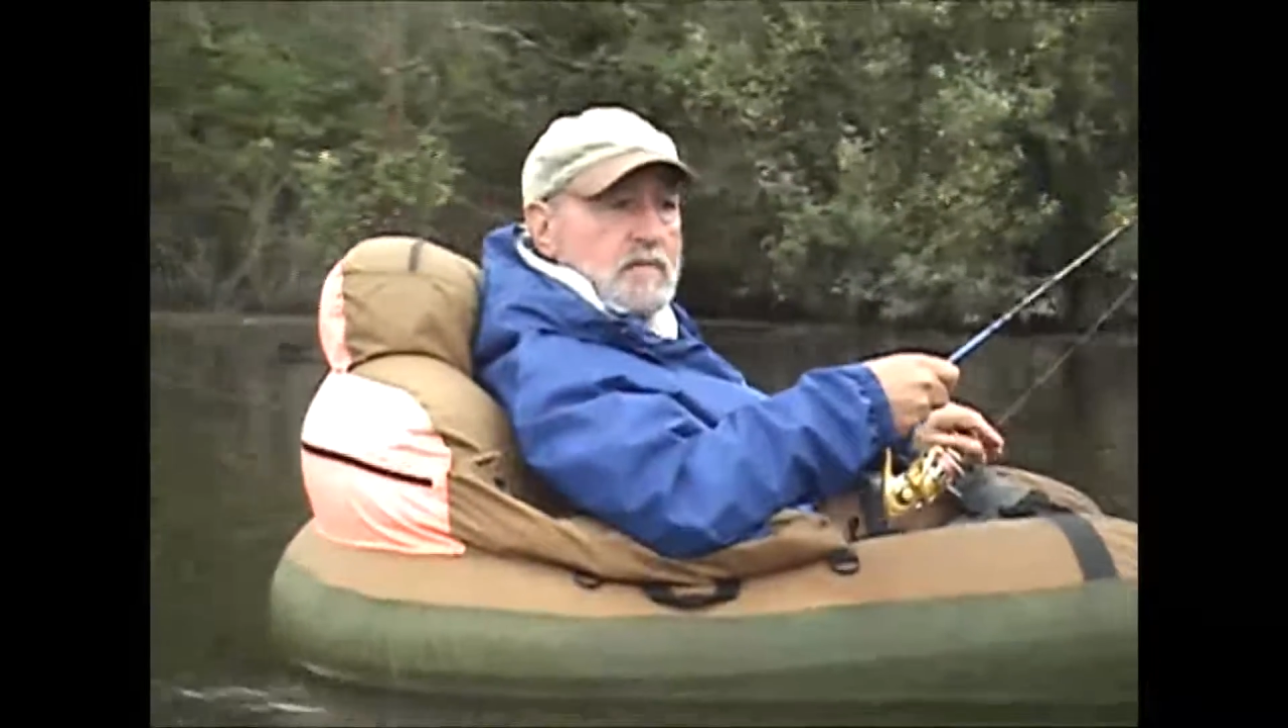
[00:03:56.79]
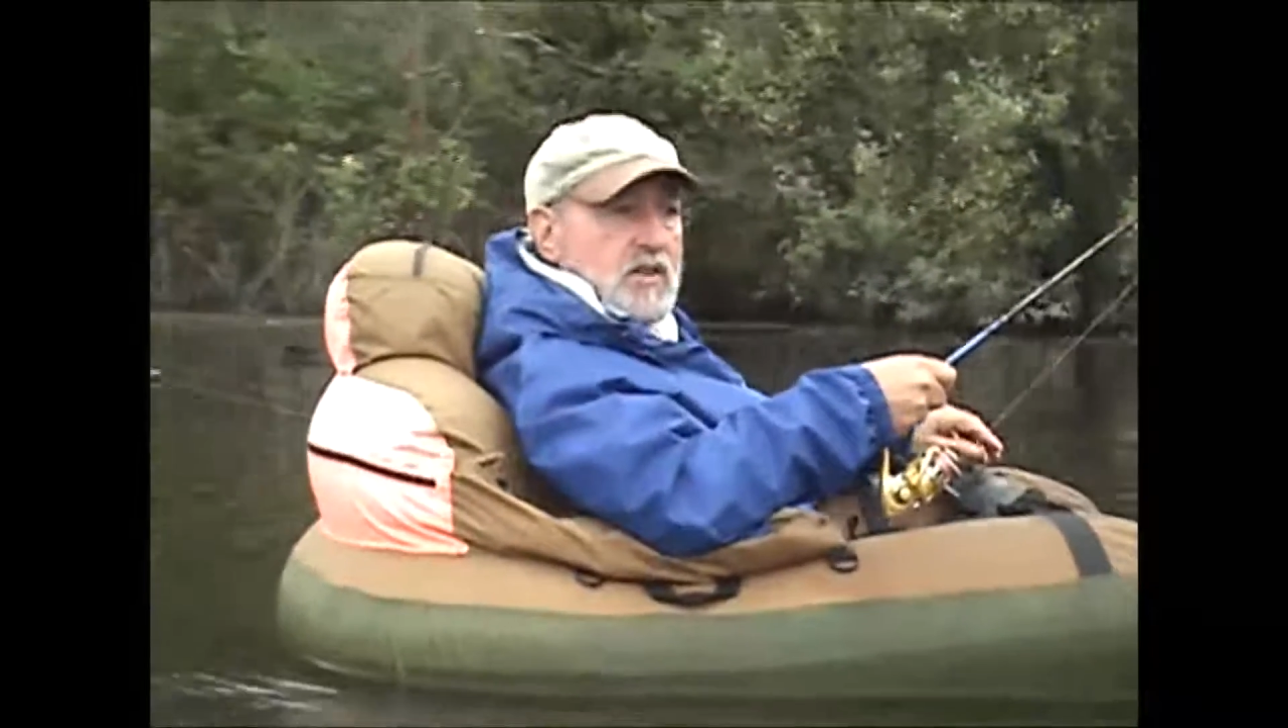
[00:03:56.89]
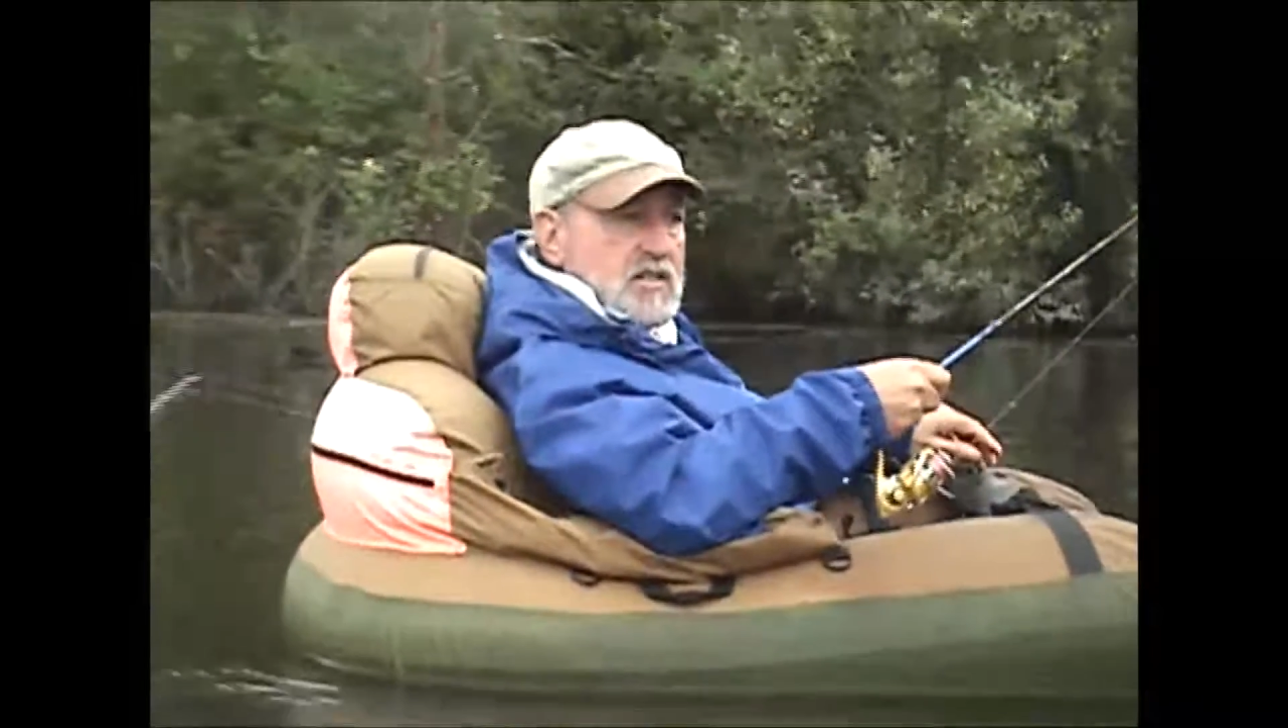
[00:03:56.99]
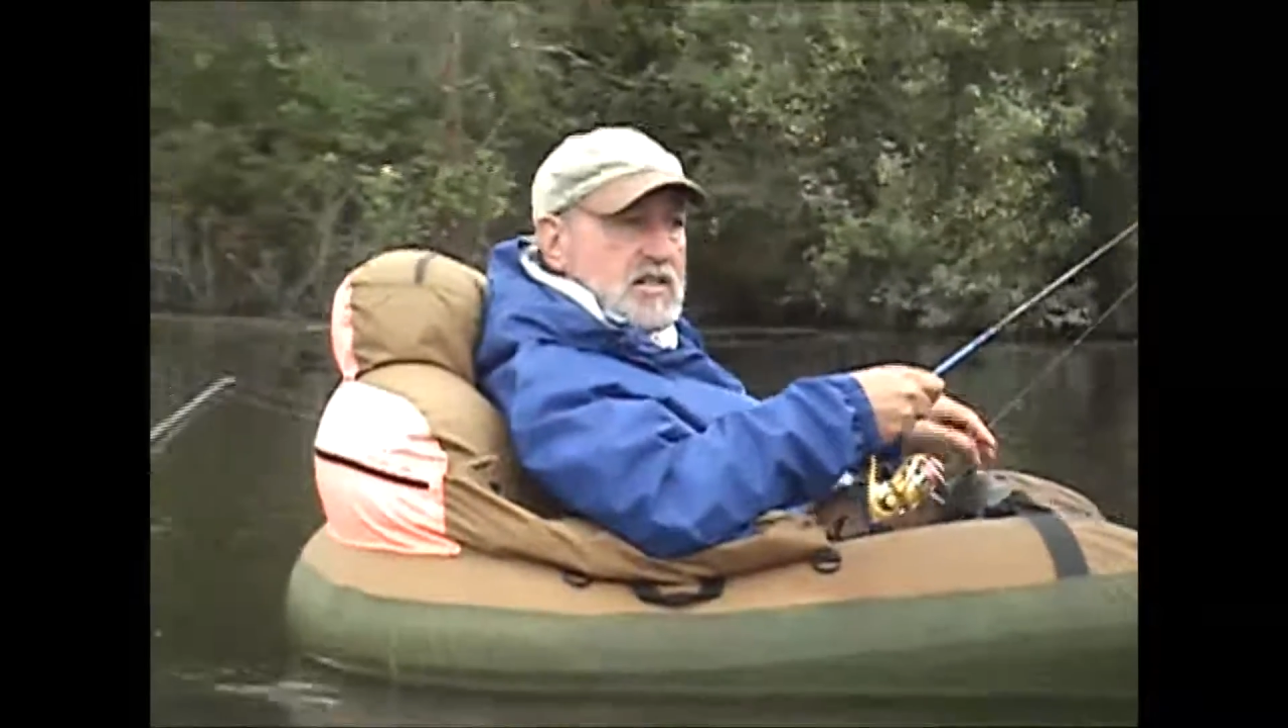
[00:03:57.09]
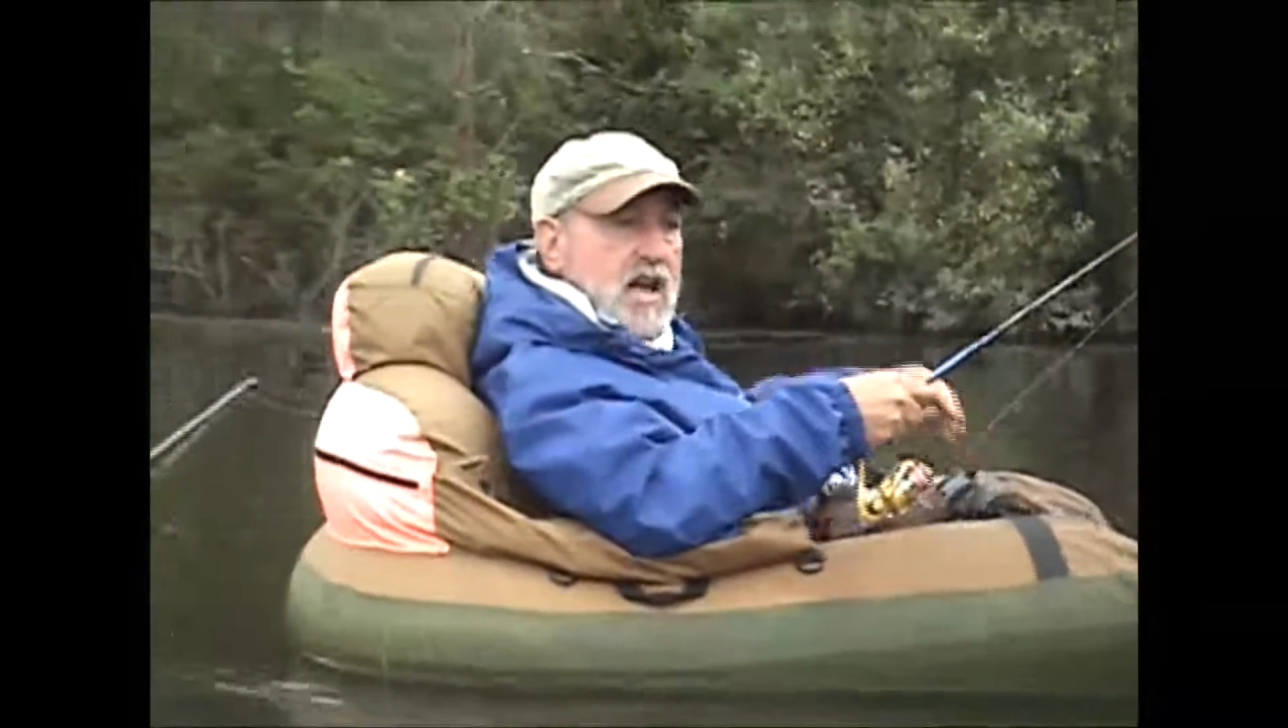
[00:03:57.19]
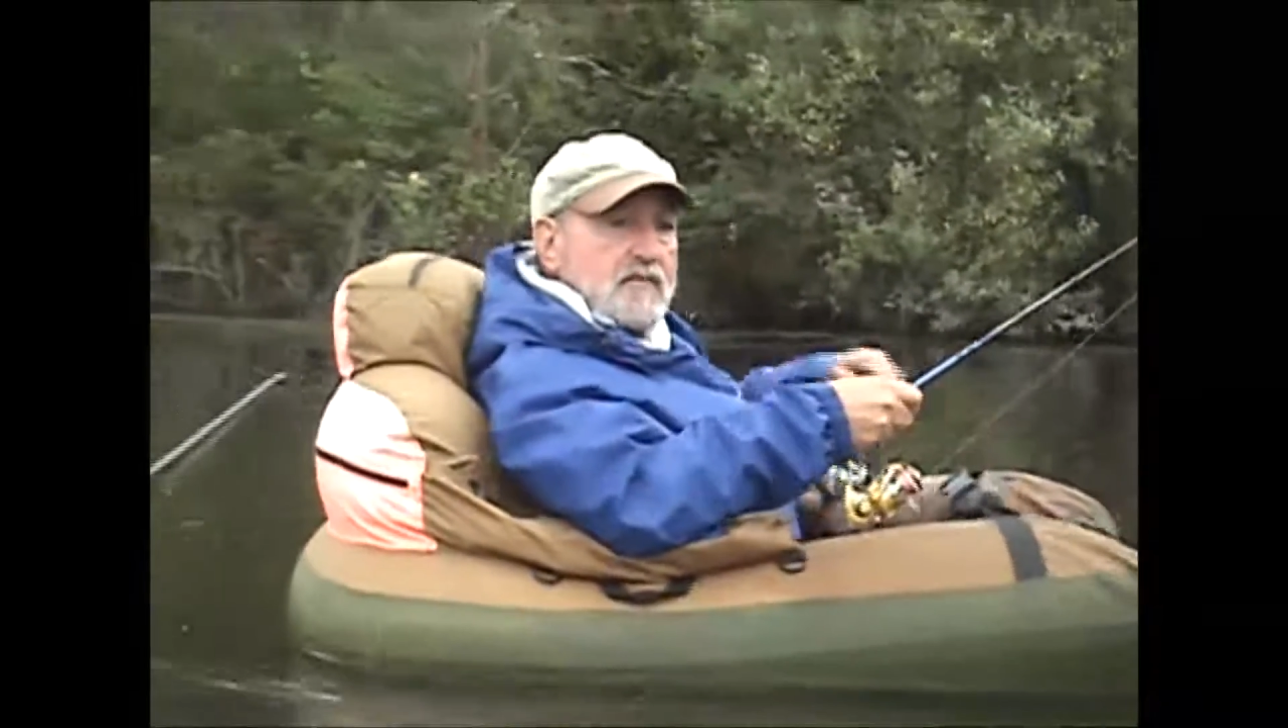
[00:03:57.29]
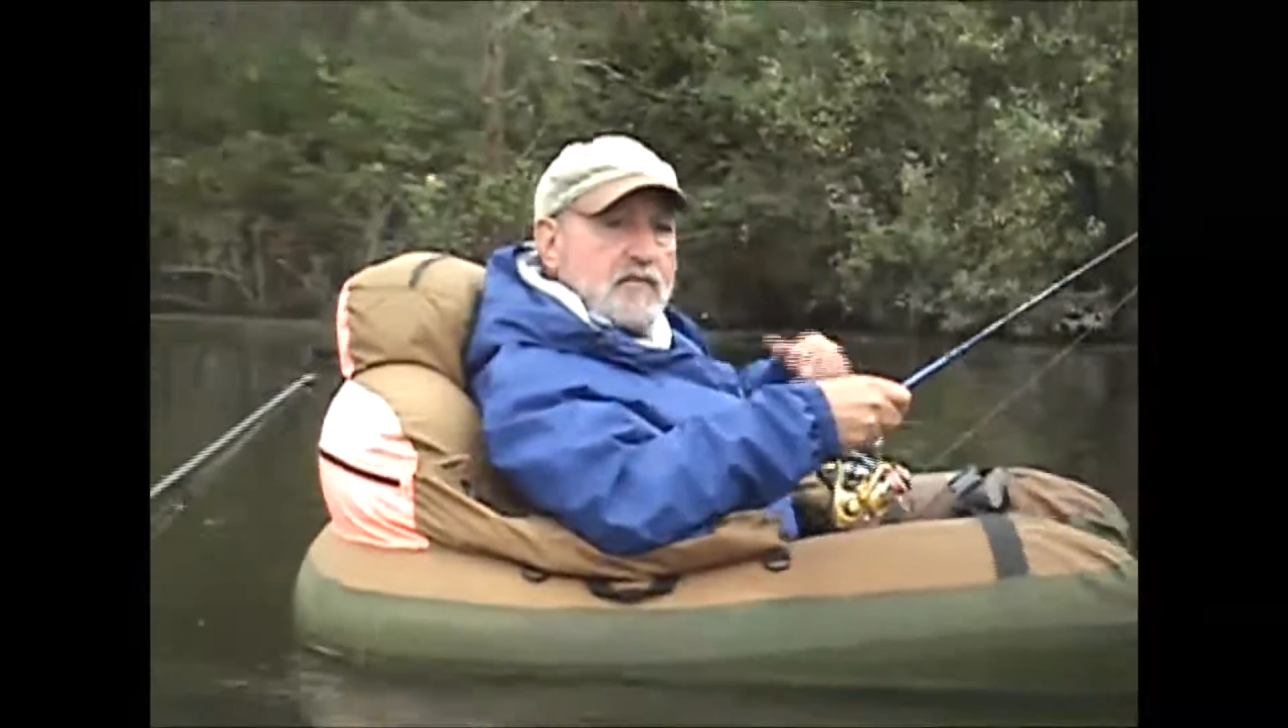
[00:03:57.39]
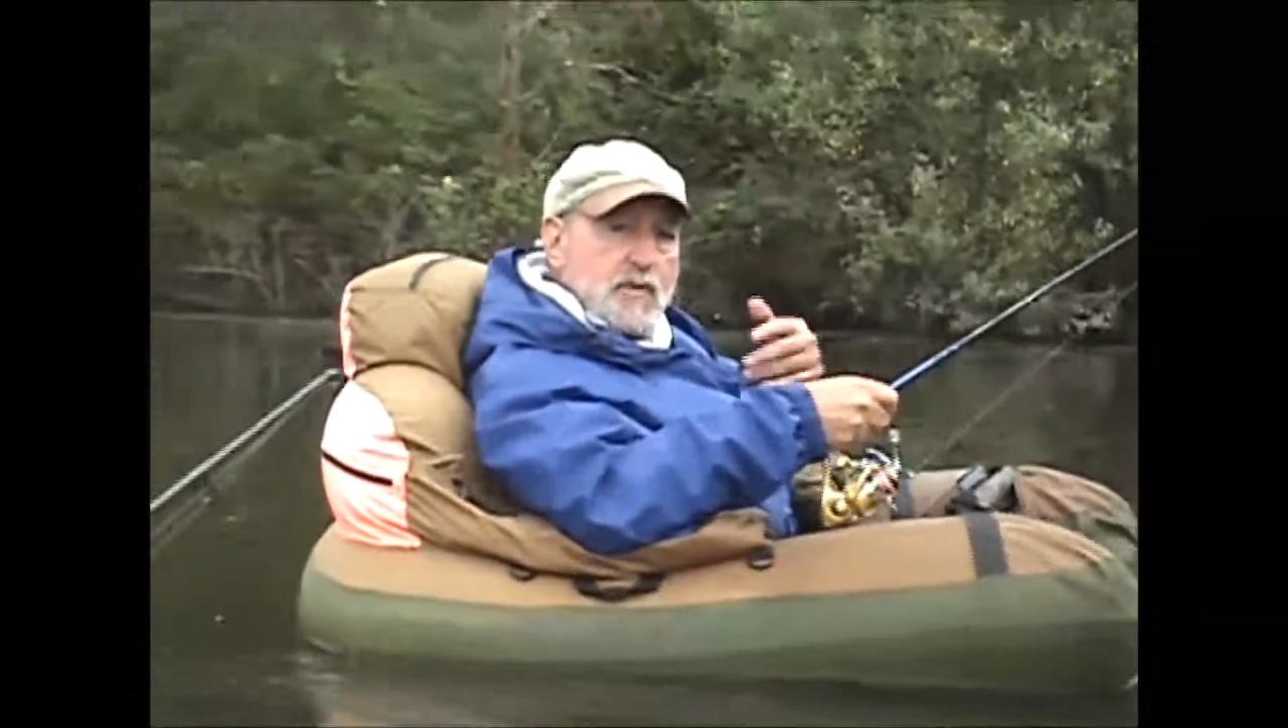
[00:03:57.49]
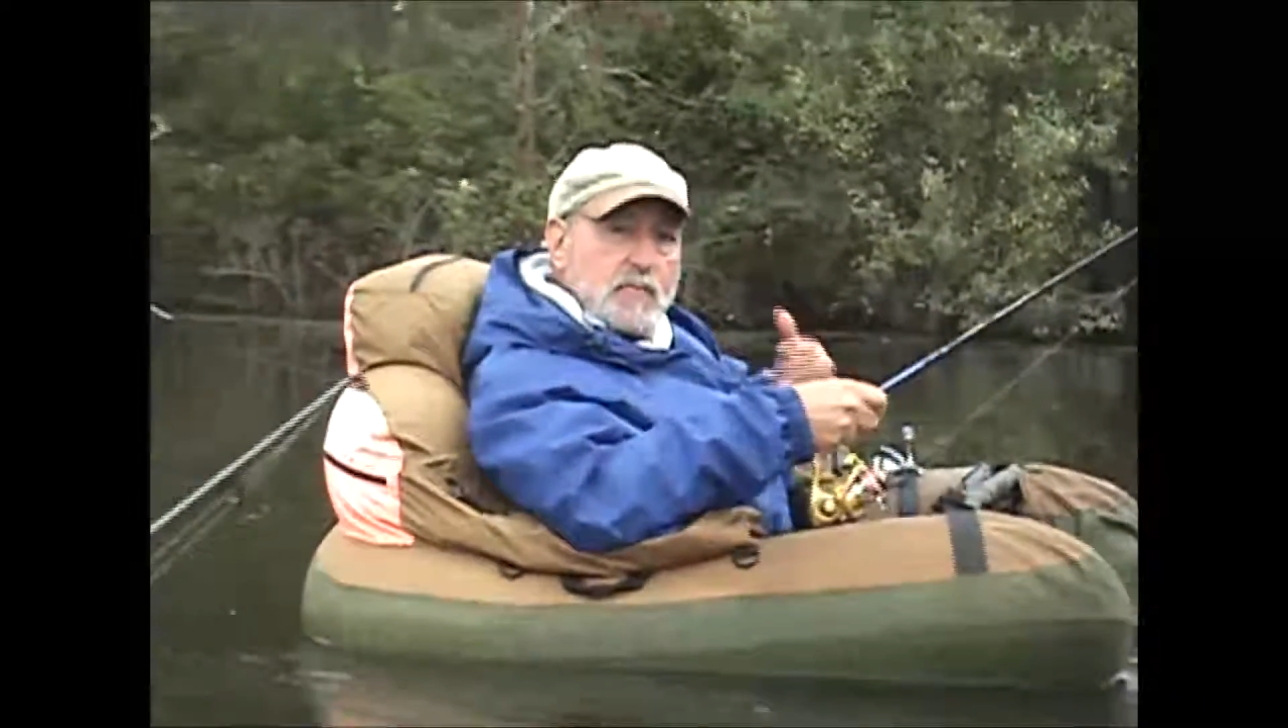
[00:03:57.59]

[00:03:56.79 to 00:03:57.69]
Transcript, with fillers: aside from the